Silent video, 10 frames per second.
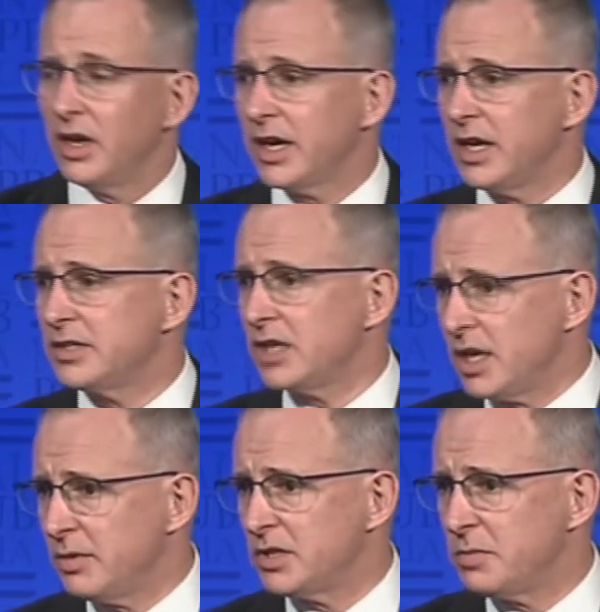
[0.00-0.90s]
against
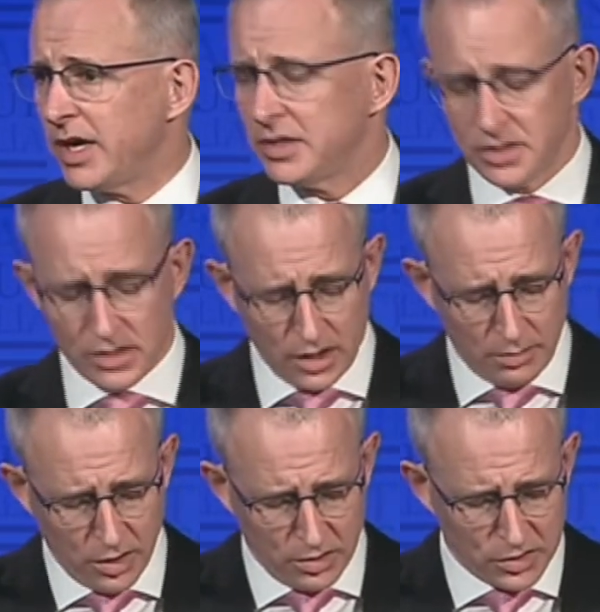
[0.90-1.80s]
image-based
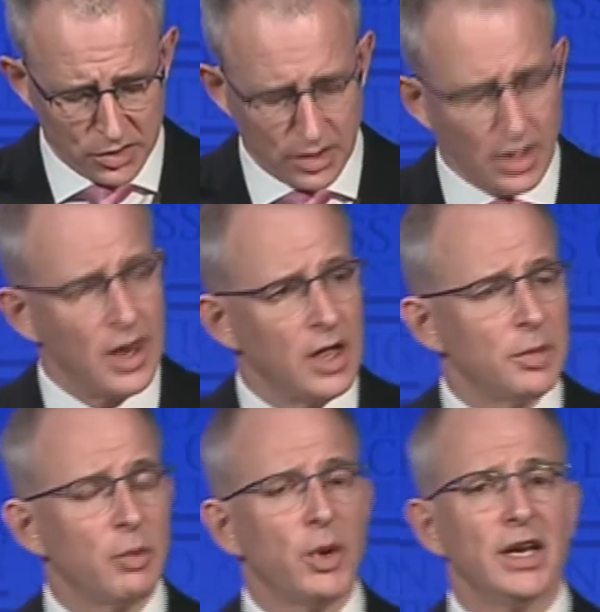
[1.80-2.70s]
abuse.
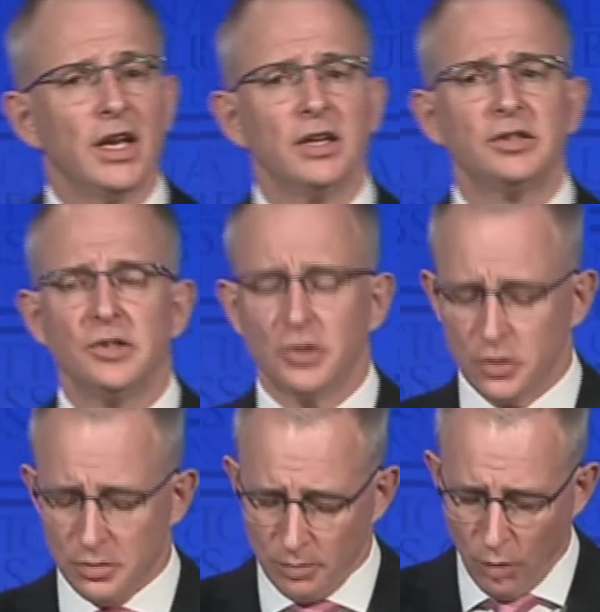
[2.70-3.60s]
But we need to
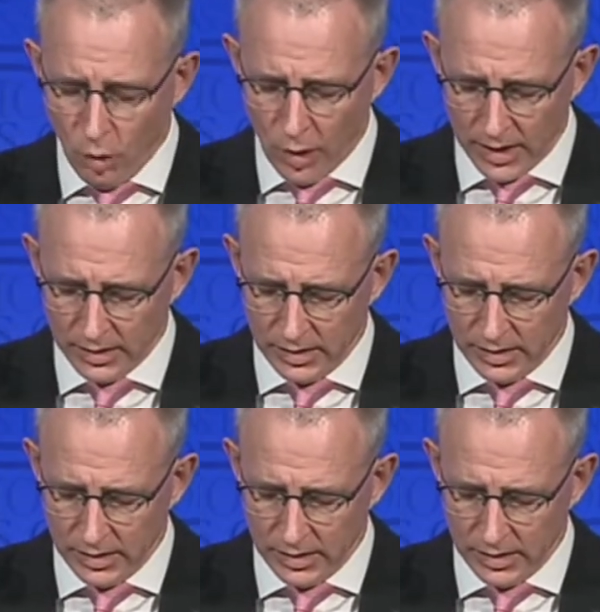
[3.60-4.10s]
do more.